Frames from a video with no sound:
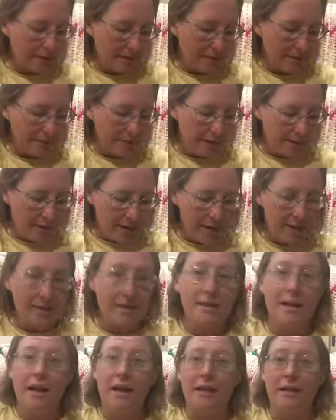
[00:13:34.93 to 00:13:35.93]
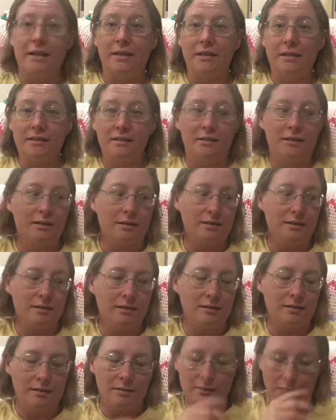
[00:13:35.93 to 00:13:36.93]
But I might start it.
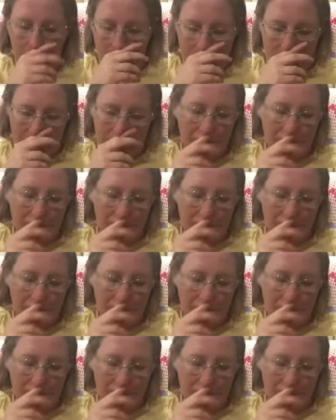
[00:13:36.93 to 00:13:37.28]
Oh.